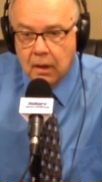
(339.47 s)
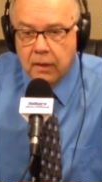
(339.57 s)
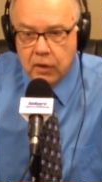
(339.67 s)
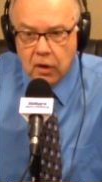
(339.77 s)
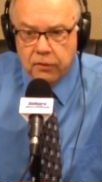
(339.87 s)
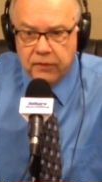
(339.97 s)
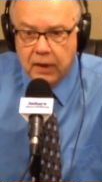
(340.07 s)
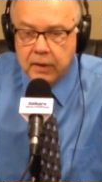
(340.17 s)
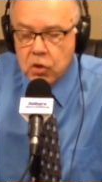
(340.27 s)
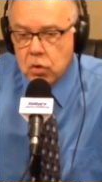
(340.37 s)
that are the
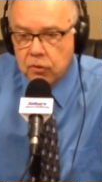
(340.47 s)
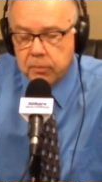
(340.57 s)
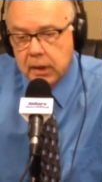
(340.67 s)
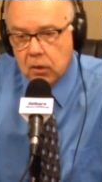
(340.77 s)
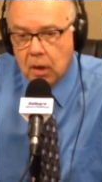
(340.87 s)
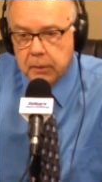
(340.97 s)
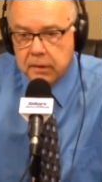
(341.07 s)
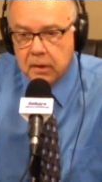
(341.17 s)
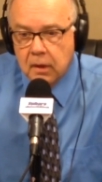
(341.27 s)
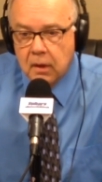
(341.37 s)
foundation of
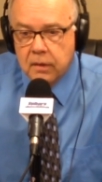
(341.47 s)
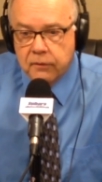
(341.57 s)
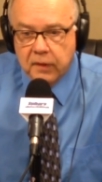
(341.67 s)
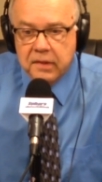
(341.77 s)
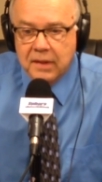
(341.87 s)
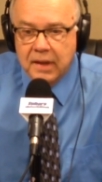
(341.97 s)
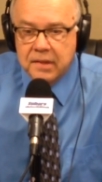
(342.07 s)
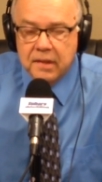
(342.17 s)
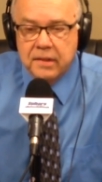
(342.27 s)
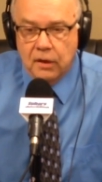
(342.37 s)
meconomics. The first
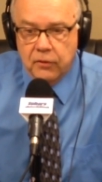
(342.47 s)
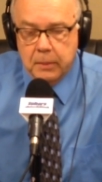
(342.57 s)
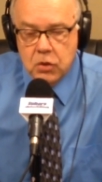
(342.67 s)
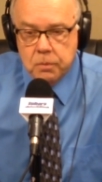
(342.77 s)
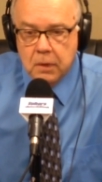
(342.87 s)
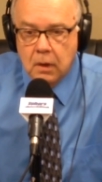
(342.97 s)
lens is self-image.